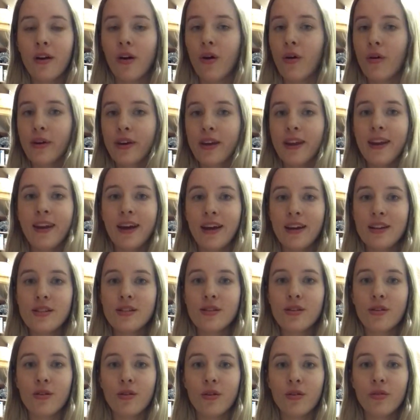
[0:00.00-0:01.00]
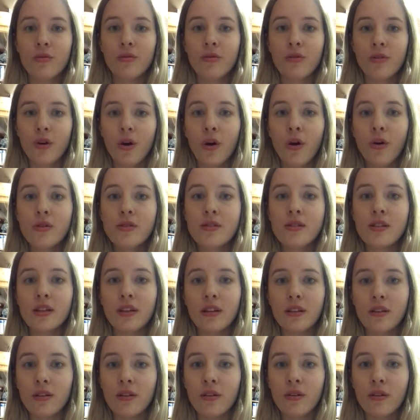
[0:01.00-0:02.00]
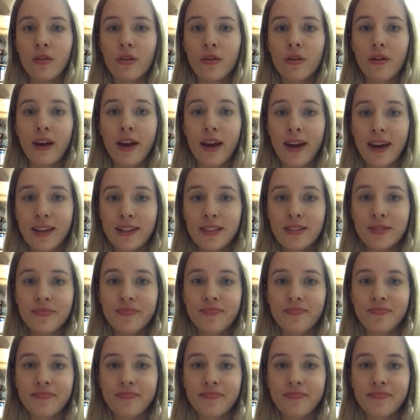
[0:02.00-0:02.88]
organize your own thoughts in your head.